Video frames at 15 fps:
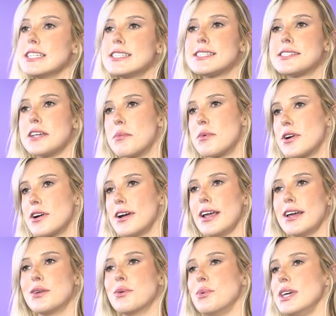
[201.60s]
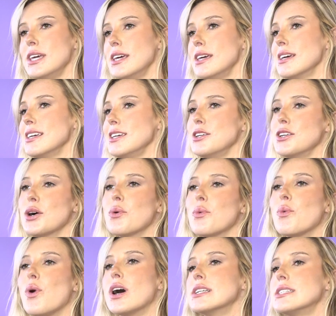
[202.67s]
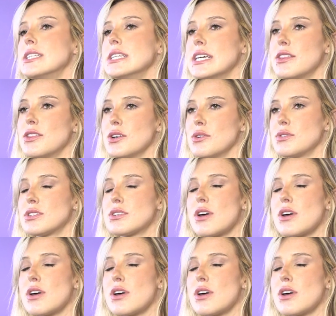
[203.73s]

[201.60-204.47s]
it's summer and we, you know, want to get those